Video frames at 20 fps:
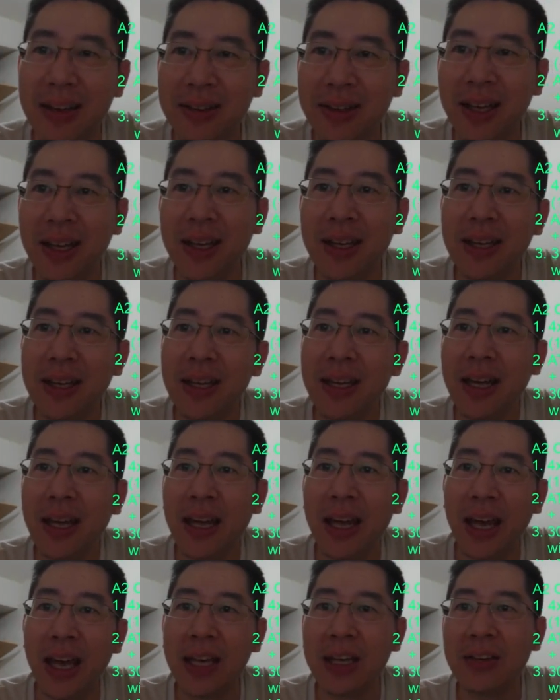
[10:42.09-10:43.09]
Okay,
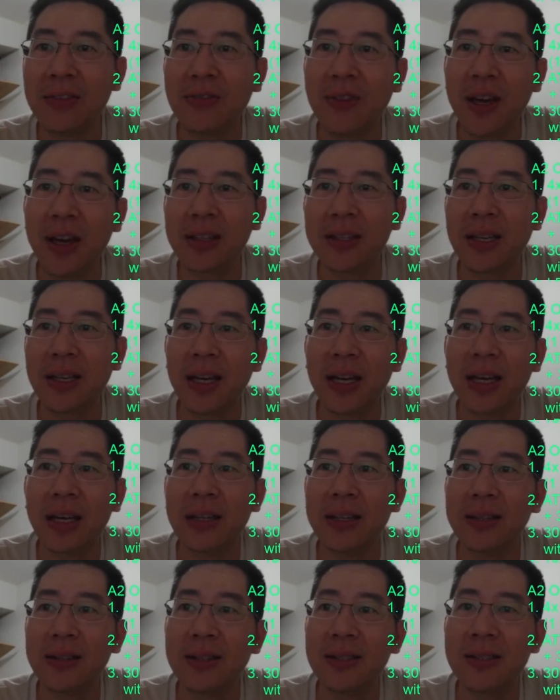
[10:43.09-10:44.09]
and in fact
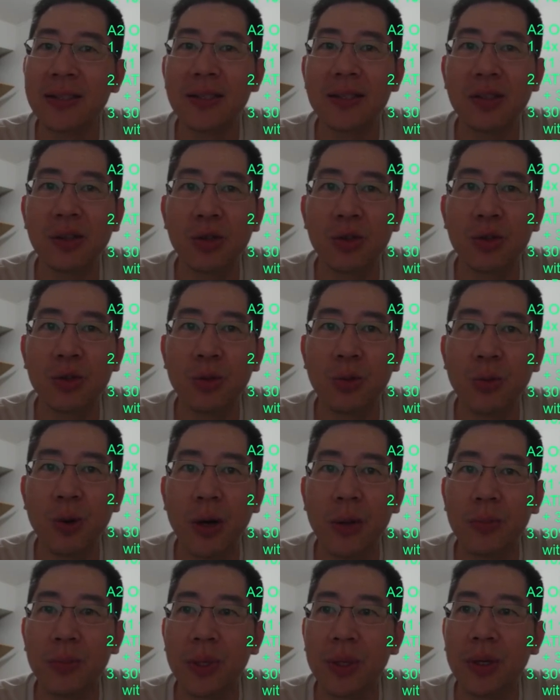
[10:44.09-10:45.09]
this is the good
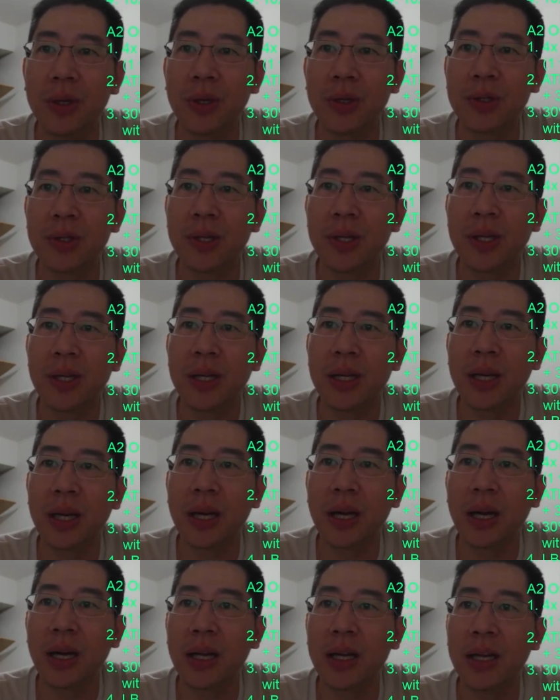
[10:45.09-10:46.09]
one, because
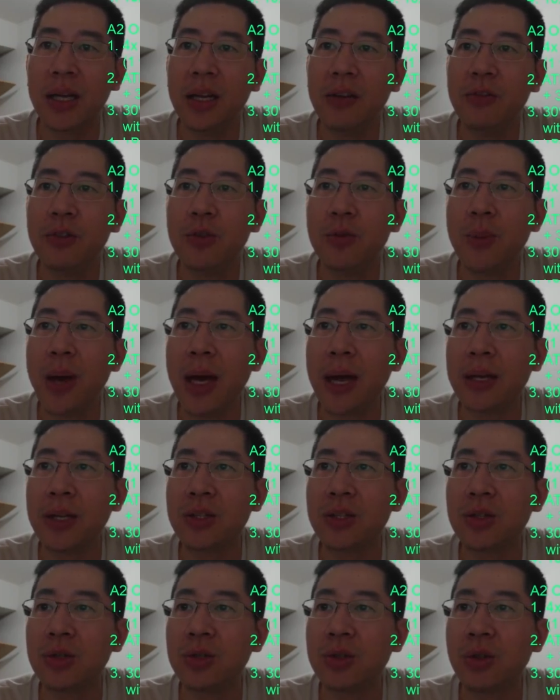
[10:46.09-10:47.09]
if you manage
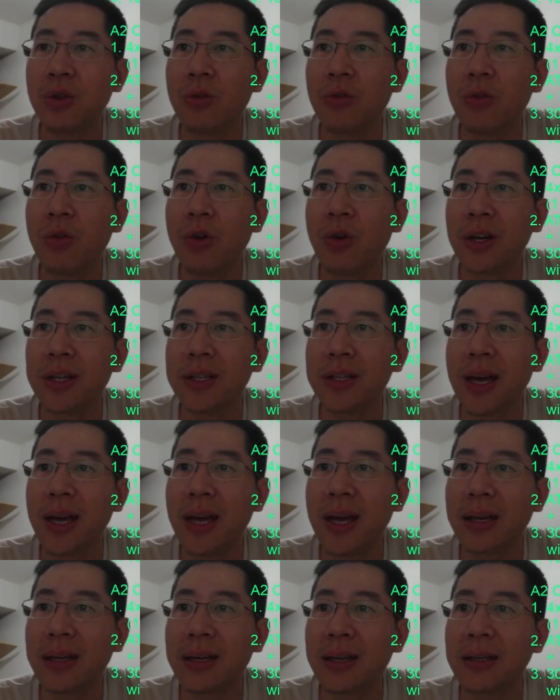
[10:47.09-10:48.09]
to use avoid
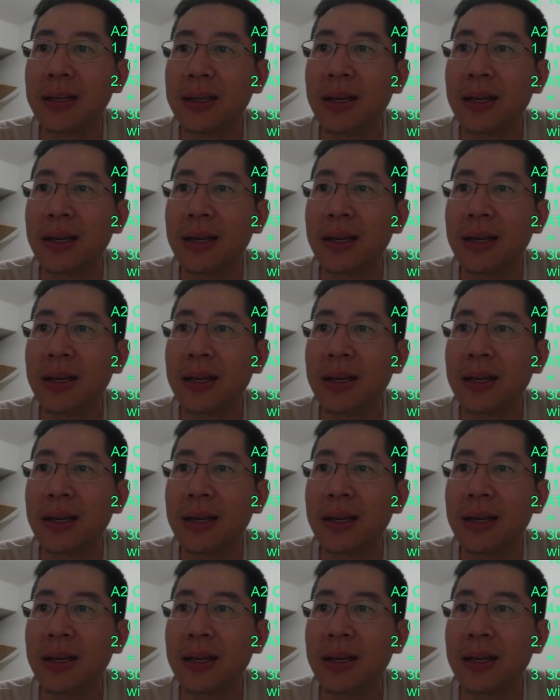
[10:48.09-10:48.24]
attack,